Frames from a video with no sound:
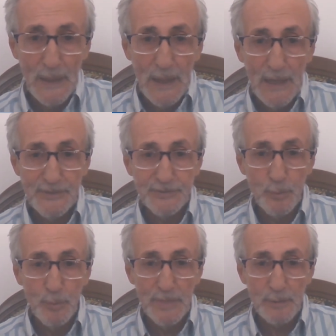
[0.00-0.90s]
as to
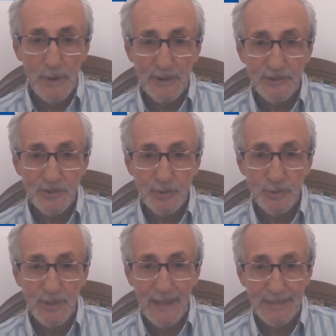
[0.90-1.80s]
whether Russia should
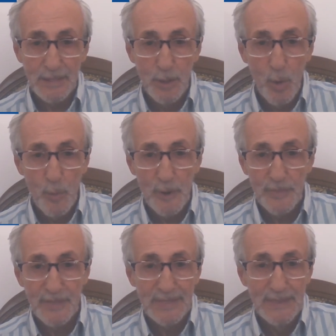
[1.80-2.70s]
not lower
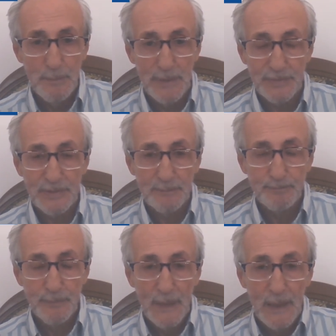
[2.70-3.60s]
the limit
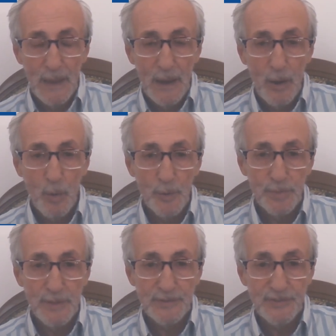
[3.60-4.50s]
or
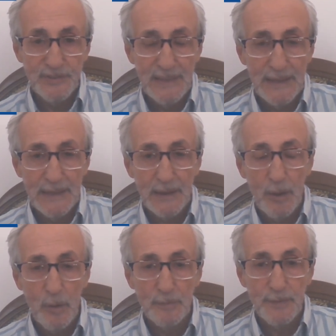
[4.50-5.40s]
the ceiling
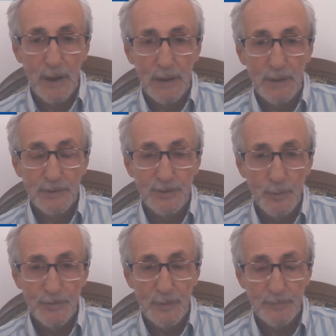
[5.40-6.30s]
of
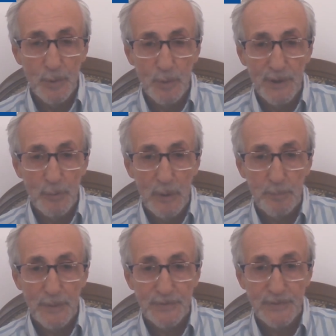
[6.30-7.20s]
use of nuclear
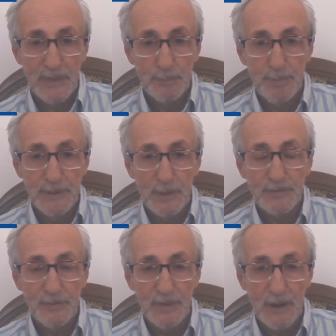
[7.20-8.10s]
weapons because
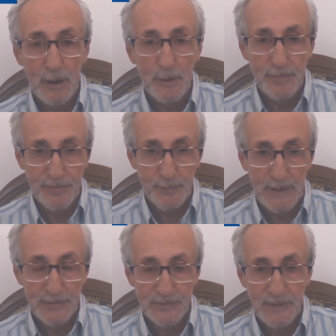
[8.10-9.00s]
of the current
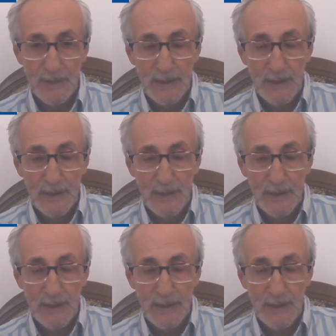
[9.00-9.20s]
threats.